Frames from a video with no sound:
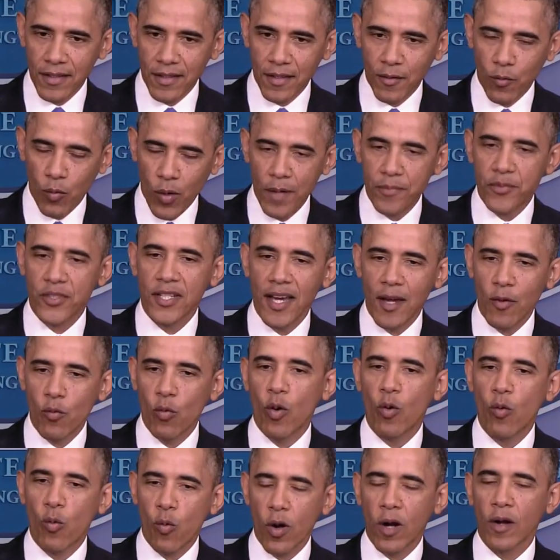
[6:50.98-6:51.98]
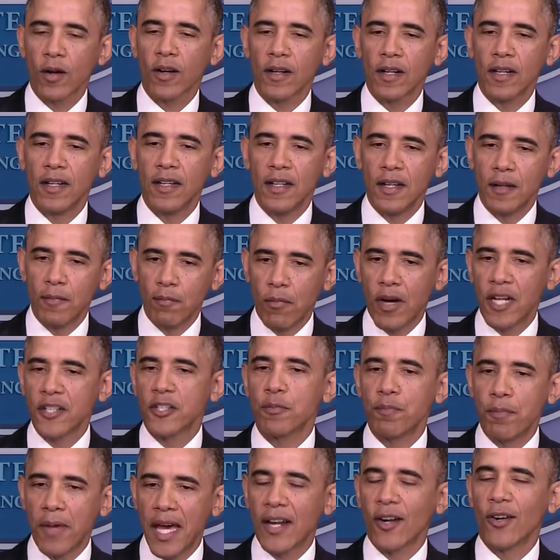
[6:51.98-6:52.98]
website will work much
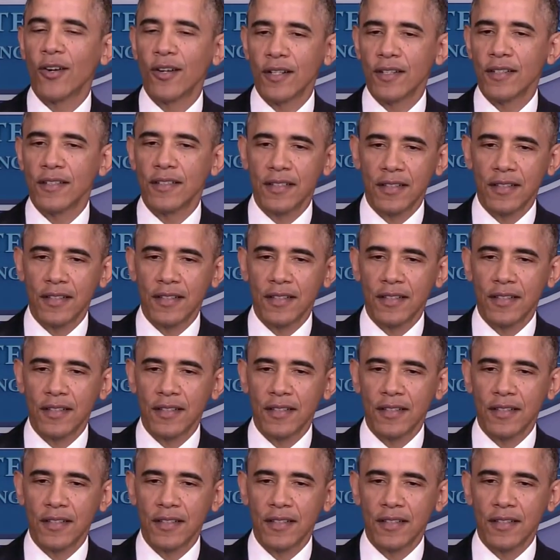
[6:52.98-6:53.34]
better